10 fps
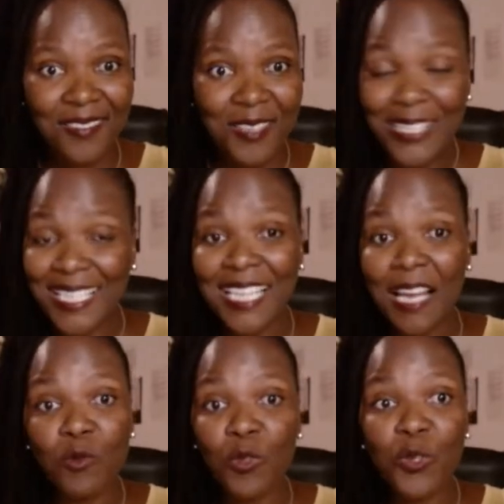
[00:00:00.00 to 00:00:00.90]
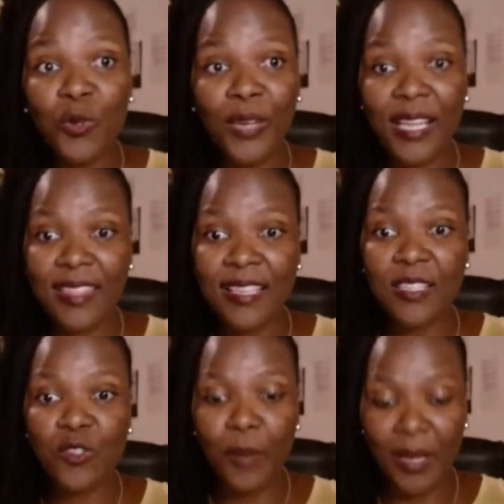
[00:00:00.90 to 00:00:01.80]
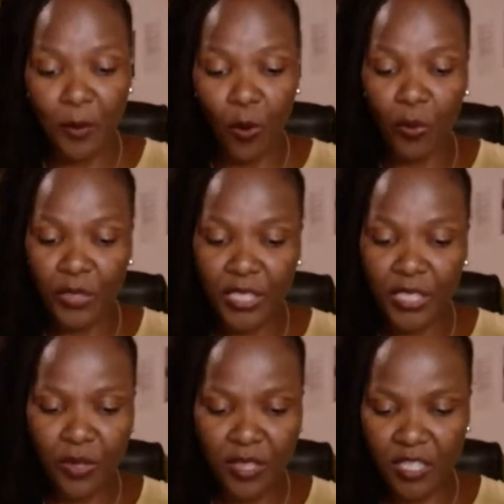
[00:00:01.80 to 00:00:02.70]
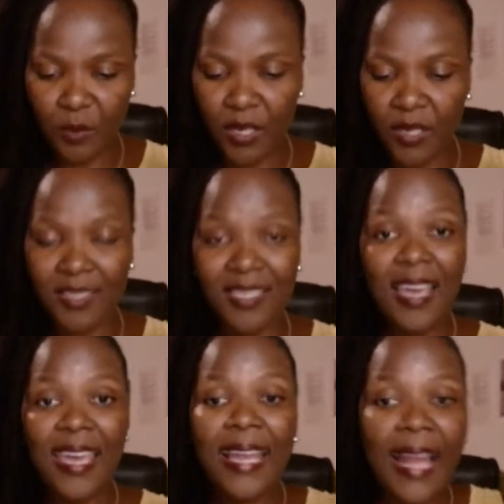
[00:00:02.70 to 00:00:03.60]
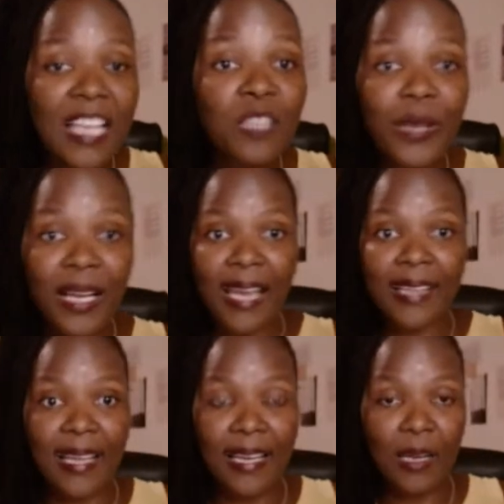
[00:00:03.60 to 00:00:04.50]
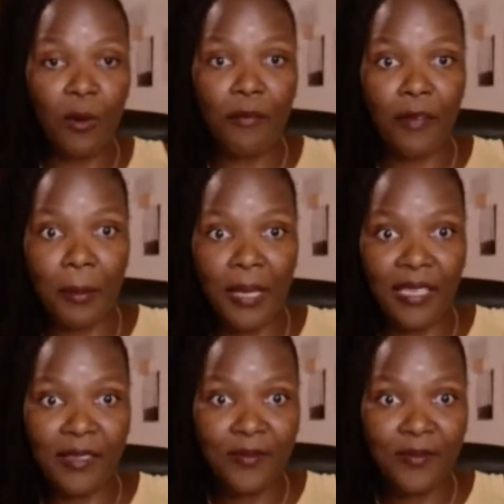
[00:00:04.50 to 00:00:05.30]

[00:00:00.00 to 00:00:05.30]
Because at times when you look at things, you might be holding into things because it has been like that in our family.